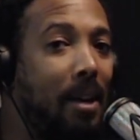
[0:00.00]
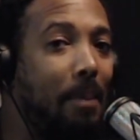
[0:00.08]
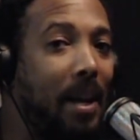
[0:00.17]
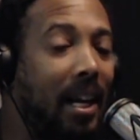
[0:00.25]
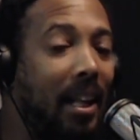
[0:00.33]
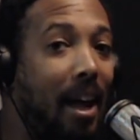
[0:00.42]

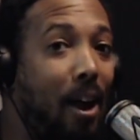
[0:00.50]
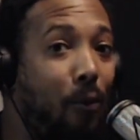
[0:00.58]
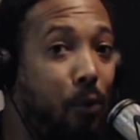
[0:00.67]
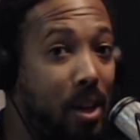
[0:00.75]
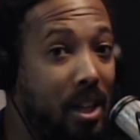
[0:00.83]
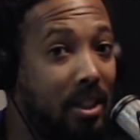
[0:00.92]
Been clown
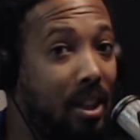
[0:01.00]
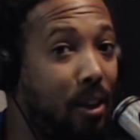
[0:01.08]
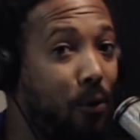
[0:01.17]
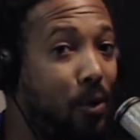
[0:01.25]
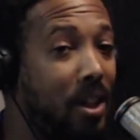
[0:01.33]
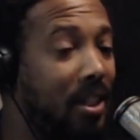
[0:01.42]
free and
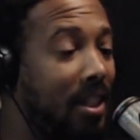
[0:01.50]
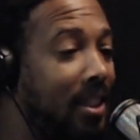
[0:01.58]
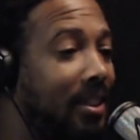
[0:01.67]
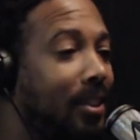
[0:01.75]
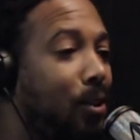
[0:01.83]
sucker free since